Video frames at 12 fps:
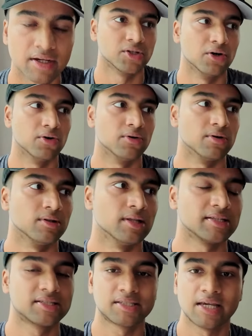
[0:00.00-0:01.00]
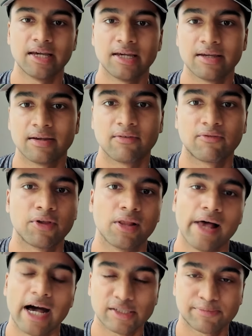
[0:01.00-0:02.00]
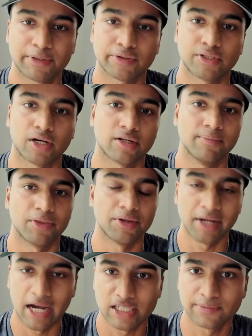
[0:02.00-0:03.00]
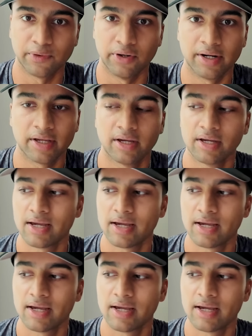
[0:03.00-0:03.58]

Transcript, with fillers: So let's say for the last project we're talking about, the dashboard